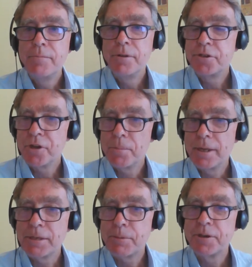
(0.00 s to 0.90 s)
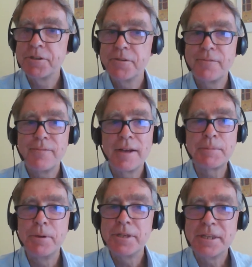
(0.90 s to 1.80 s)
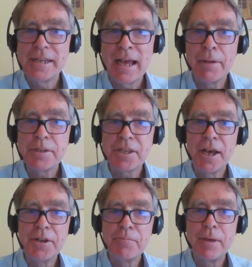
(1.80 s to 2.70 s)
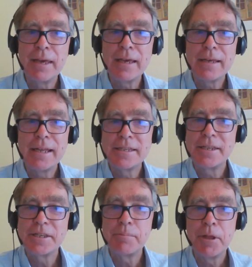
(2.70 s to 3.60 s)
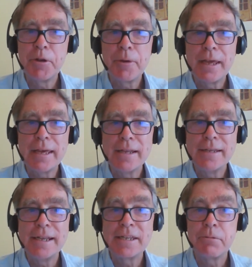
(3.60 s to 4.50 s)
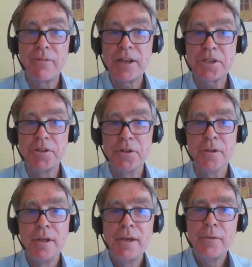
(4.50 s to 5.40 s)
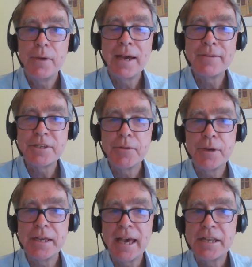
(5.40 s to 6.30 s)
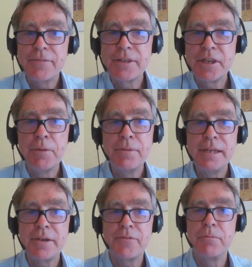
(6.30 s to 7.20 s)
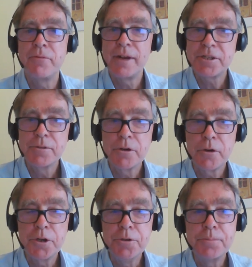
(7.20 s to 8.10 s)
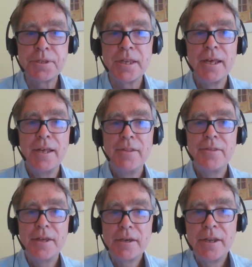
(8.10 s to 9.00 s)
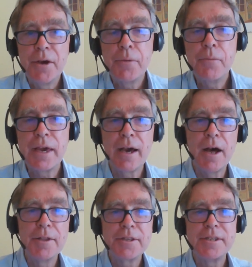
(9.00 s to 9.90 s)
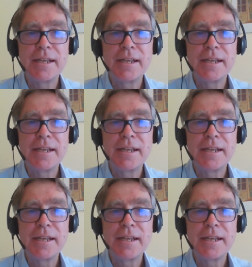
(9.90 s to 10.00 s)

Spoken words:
but the trouble is, because of, I suppose it's a downside of being interdisciplinary and interprofessional, we cater for so many different professional groups that, you know, we can't